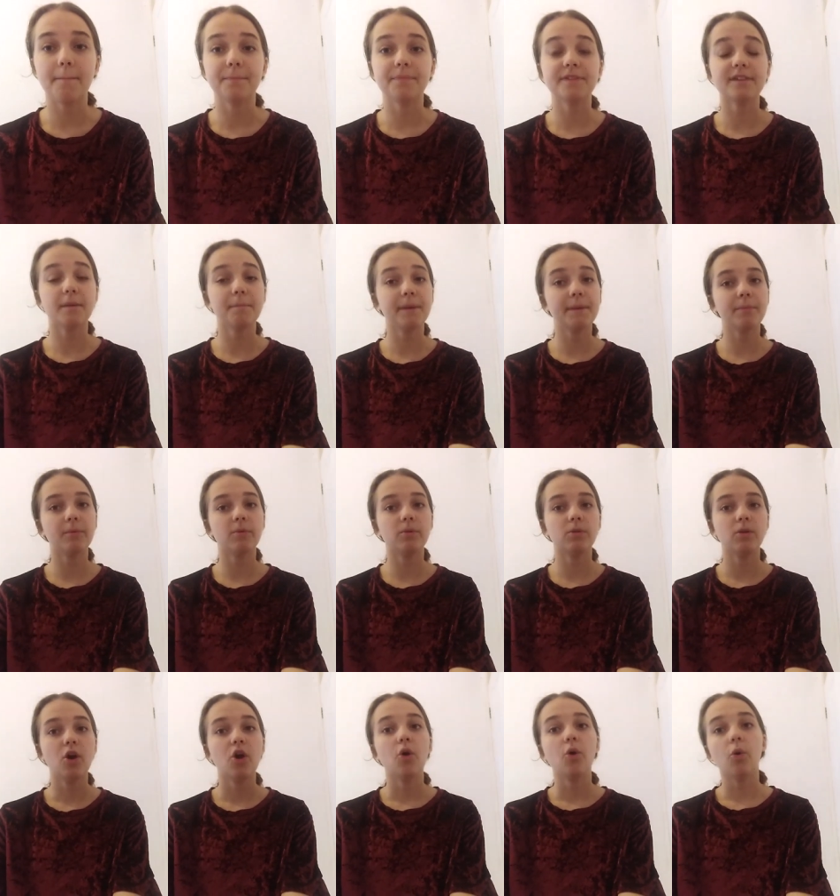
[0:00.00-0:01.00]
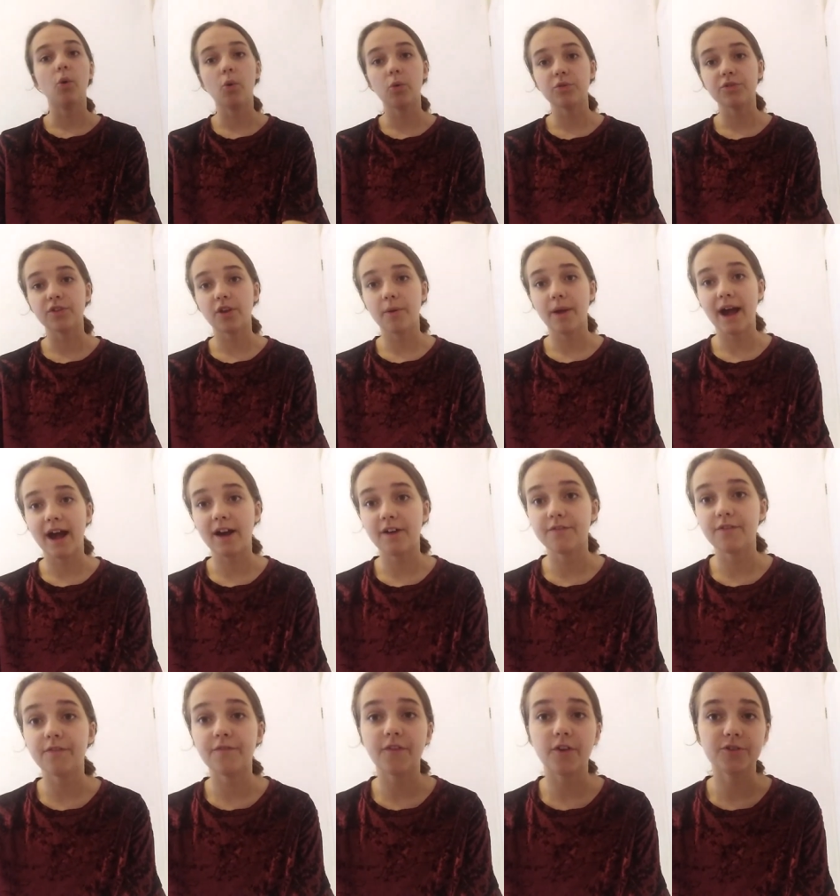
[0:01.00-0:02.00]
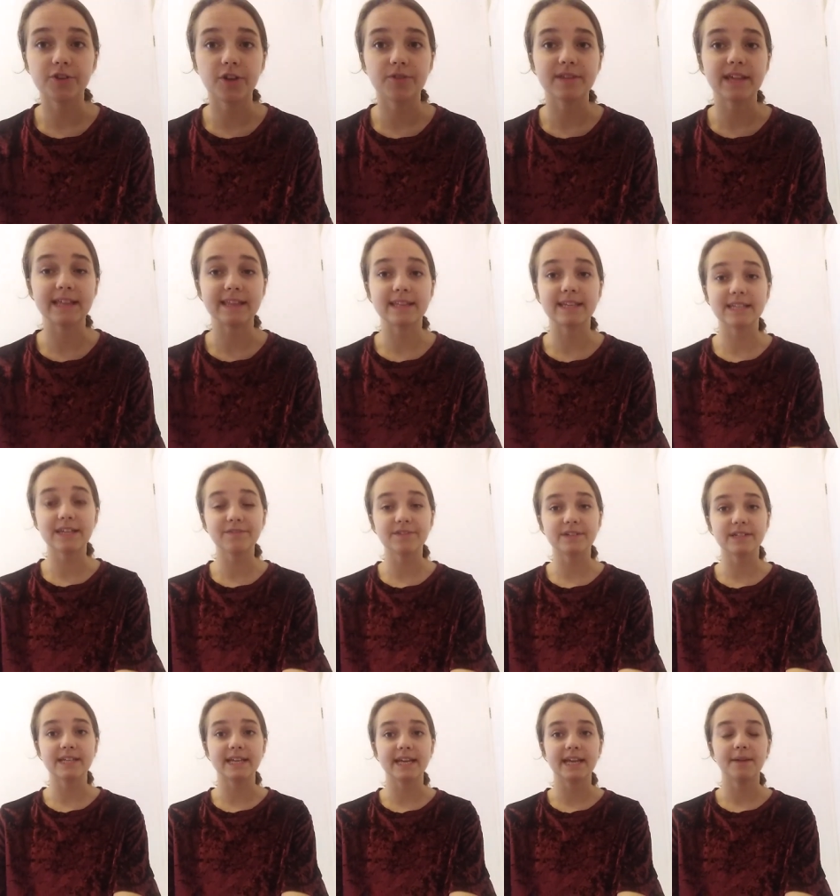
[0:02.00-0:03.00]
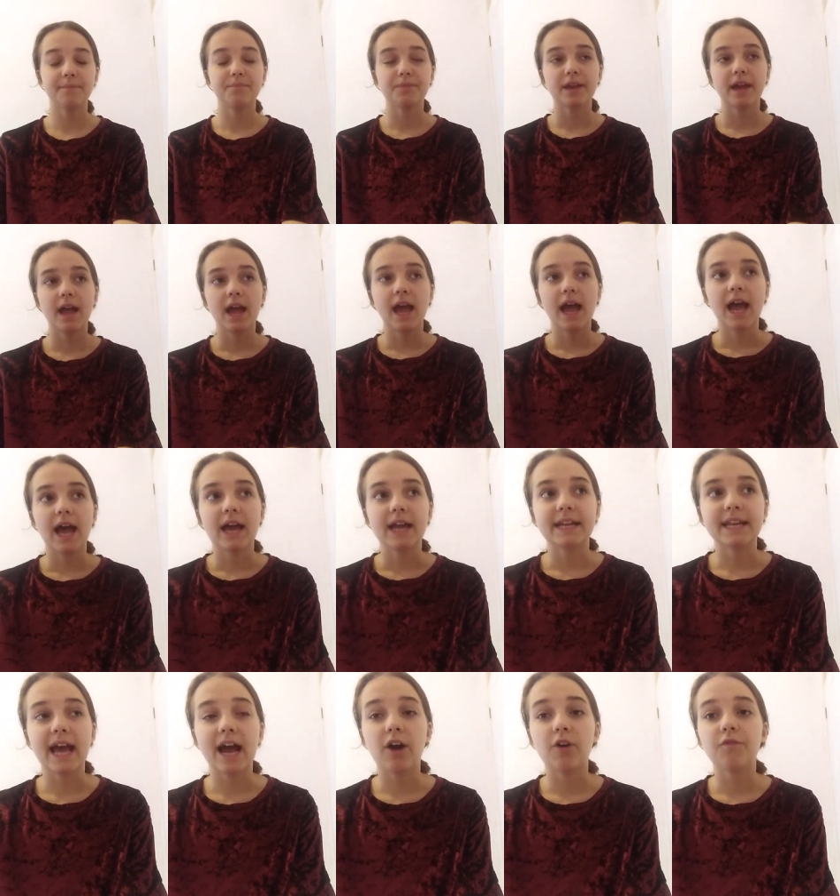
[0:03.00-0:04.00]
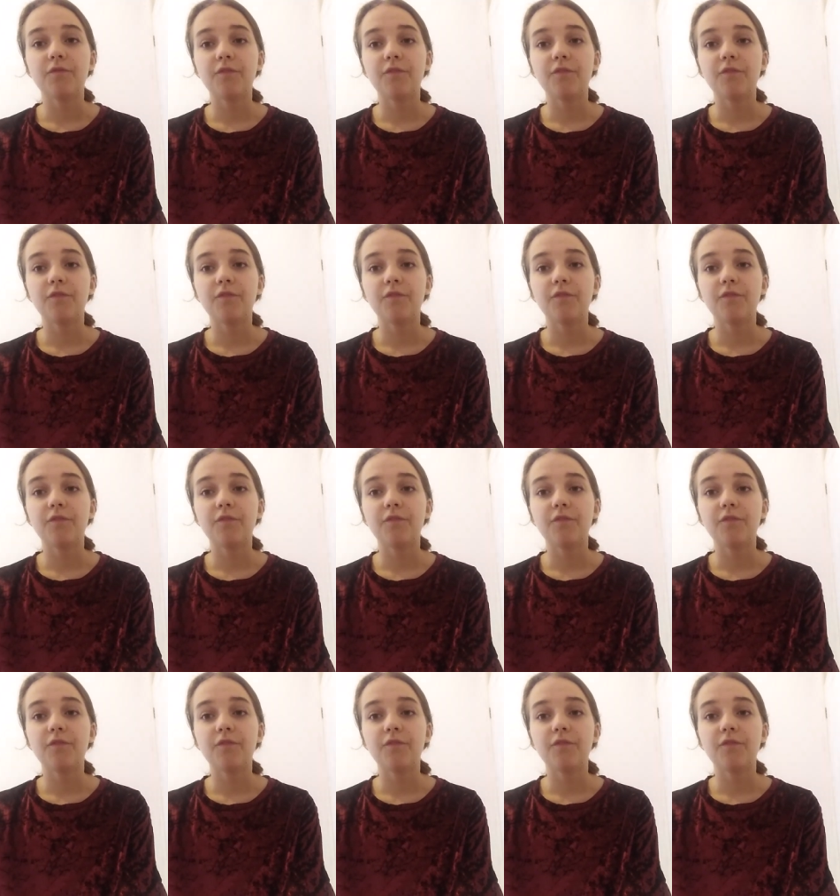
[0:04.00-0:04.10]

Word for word: Some people also have photosensitivity. Now,